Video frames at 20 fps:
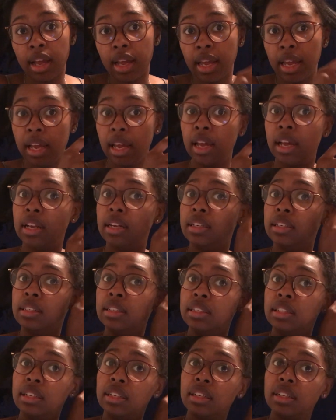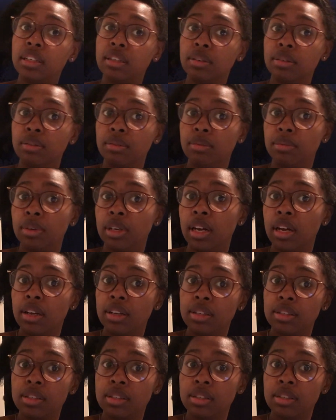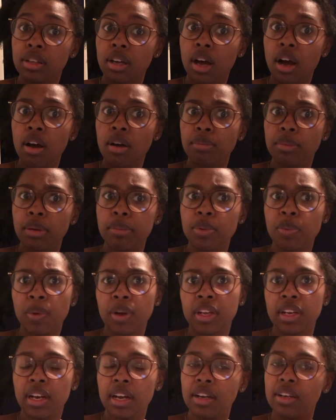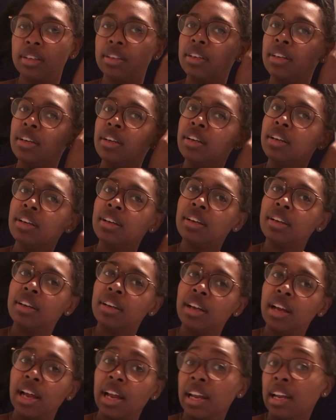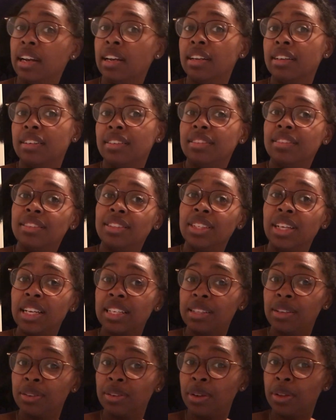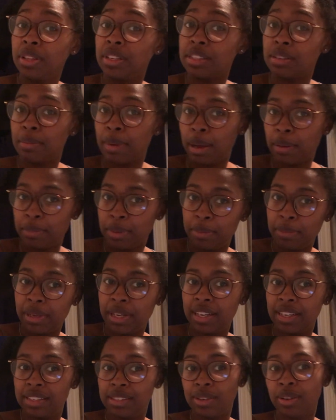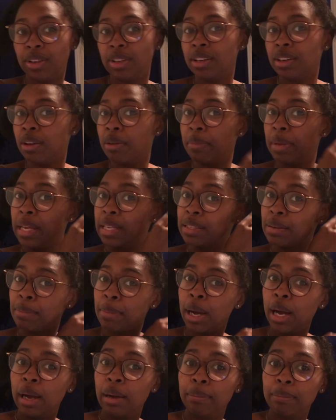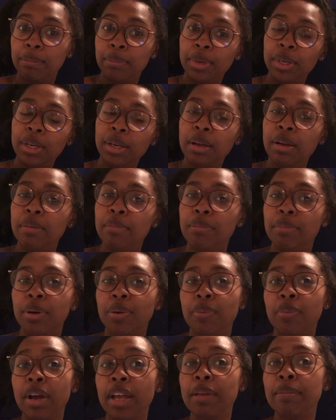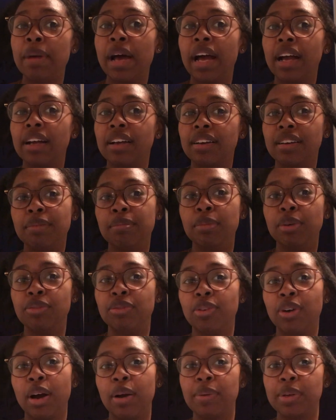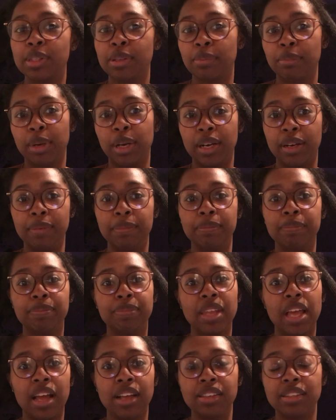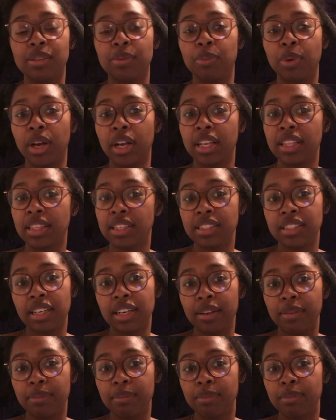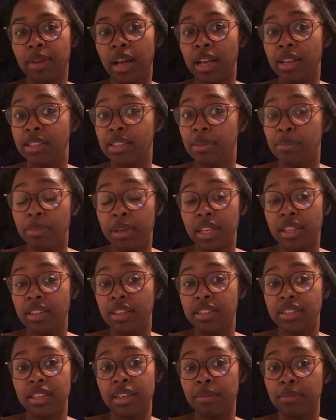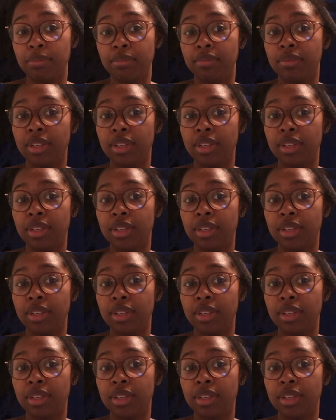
And what else? Oh, I'm going to be working out. And you guys don't know this about me because you only know me as a mom. But way back before I was a mom, I used to work at the gym. I used to be in the gym